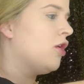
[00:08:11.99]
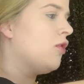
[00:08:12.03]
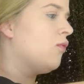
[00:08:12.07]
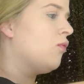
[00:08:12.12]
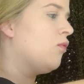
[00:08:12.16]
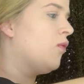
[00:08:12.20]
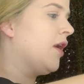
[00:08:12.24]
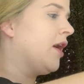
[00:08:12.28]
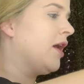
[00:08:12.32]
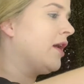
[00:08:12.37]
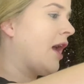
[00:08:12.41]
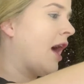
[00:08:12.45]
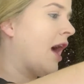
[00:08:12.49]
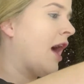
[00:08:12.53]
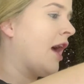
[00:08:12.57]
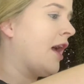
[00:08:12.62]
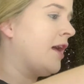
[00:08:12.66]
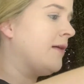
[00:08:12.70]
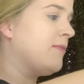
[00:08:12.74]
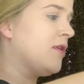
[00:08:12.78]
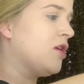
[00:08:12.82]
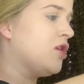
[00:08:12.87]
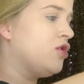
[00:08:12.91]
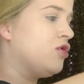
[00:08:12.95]
when
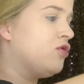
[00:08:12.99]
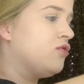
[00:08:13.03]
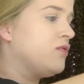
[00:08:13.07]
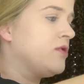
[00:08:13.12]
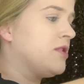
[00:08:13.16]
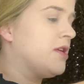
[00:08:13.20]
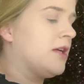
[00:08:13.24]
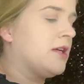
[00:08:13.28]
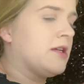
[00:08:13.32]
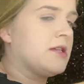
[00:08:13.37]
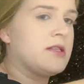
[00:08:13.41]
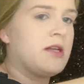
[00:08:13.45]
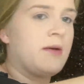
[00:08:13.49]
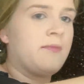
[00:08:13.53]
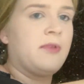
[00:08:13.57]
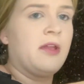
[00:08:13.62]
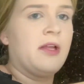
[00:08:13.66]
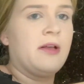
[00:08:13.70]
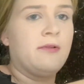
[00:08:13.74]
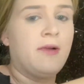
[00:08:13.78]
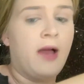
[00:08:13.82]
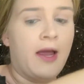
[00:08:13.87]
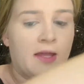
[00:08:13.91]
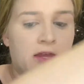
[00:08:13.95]
I'm using
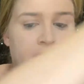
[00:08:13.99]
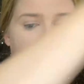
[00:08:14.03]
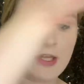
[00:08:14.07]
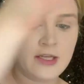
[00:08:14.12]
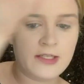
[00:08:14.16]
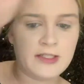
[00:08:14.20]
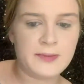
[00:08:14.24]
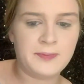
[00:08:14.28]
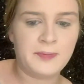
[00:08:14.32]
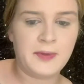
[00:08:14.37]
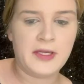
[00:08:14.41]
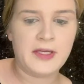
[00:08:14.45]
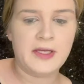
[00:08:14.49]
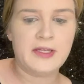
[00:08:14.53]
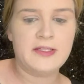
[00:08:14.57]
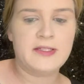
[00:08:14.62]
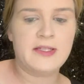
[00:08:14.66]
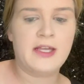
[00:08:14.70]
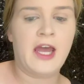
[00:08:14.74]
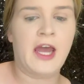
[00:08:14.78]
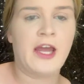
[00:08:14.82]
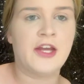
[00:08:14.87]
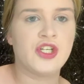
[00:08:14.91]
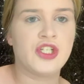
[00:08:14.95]
something like this because
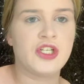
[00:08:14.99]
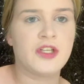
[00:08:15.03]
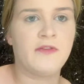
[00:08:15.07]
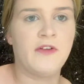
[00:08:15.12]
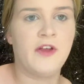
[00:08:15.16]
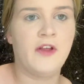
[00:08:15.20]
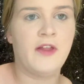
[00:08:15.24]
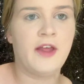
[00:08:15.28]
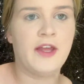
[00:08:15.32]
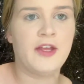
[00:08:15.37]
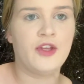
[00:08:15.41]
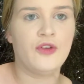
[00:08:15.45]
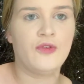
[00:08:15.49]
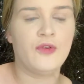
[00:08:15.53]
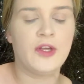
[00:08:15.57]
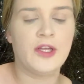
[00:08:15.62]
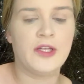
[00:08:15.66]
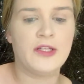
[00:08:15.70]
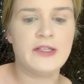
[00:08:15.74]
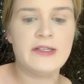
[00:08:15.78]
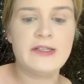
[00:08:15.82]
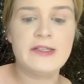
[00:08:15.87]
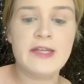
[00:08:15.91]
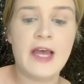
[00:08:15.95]
I just feel like you
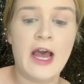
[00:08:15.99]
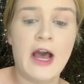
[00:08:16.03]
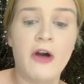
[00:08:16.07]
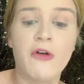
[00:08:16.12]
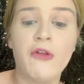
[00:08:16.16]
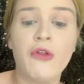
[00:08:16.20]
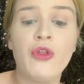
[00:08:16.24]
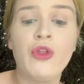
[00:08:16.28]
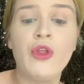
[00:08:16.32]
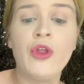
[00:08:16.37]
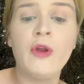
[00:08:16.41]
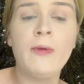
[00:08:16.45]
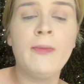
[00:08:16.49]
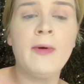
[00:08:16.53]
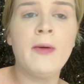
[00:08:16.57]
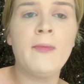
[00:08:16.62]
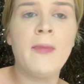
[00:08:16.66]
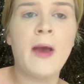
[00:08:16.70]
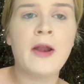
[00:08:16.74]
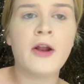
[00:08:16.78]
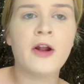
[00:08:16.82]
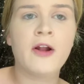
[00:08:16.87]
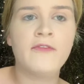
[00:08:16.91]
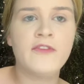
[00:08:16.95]
can tell a little bit
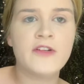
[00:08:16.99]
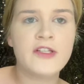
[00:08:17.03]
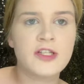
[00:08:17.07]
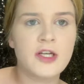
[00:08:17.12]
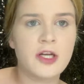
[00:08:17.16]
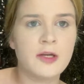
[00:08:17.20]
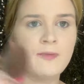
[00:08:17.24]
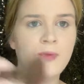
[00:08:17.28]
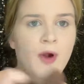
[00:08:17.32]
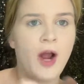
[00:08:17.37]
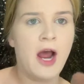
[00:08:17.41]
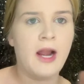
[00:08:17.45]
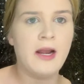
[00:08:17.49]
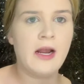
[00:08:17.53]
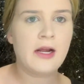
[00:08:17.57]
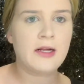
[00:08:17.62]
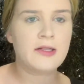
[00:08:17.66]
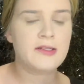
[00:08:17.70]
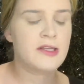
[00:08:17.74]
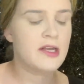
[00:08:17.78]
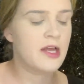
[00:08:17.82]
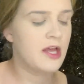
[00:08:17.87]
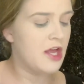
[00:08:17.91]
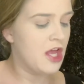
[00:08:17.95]
better if it's good
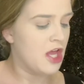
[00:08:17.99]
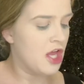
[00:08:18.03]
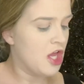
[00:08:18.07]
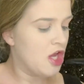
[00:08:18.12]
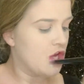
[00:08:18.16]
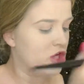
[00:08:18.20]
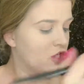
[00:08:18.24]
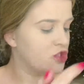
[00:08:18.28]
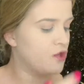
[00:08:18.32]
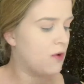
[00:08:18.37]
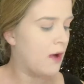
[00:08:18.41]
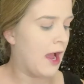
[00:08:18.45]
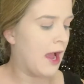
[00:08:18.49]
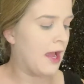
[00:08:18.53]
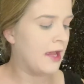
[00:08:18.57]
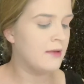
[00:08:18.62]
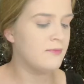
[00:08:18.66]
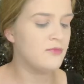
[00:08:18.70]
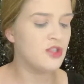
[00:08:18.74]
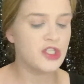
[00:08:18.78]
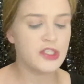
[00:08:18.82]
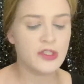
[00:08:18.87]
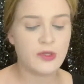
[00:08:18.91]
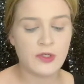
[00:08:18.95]
product. So I
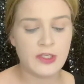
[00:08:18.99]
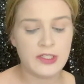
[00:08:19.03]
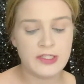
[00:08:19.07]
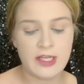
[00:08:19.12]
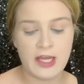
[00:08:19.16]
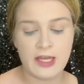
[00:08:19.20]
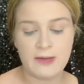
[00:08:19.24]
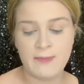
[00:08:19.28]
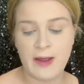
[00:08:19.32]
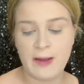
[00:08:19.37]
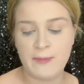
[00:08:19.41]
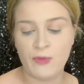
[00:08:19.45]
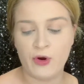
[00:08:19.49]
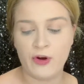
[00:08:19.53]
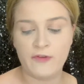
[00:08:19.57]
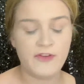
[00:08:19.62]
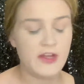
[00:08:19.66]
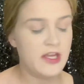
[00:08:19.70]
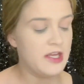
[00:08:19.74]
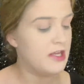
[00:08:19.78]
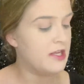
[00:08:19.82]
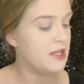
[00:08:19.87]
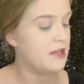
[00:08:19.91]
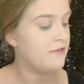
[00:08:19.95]
am just going to take my
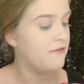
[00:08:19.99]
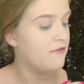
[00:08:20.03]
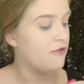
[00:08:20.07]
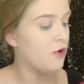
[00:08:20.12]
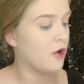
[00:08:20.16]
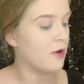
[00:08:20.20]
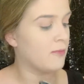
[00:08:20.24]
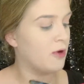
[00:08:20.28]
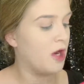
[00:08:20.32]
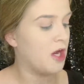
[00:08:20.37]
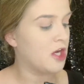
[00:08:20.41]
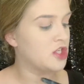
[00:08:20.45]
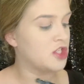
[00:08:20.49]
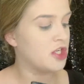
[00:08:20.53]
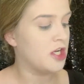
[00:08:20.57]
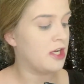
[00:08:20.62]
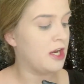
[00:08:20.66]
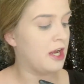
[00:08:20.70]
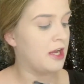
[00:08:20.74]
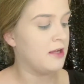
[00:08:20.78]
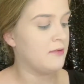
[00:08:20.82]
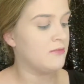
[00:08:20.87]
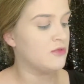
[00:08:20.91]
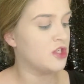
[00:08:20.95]
Morphe E4 brush and
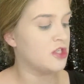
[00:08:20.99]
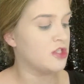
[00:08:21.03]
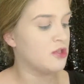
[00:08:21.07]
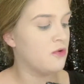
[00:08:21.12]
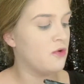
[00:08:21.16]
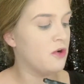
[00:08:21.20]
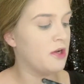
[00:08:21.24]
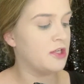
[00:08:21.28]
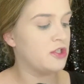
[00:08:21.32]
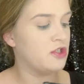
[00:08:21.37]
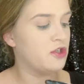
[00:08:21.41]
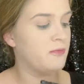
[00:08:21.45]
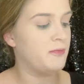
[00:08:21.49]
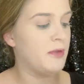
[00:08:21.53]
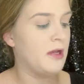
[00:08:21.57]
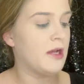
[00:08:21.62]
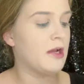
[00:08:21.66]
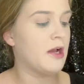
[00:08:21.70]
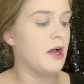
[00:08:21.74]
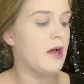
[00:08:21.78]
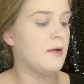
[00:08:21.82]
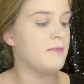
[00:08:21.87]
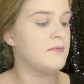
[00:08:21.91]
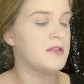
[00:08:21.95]
I am just going to
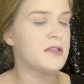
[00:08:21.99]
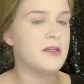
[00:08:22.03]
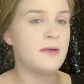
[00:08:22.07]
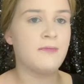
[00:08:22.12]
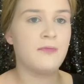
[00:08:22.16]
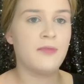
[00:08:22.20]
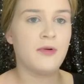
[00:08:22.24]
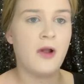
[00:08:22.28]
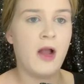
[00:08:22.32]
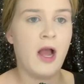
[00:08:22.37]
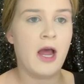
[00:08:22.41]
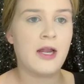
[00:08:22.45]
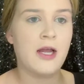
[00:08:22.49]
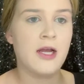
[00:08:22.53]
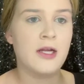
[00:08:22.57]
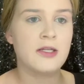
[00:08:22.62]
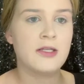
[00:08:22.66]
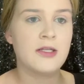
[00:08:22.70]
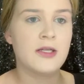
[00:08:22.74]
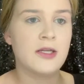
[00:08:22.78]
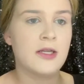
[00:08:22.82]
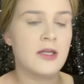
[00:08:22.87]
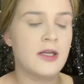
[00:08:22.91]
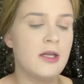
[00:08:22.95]
pick up some product,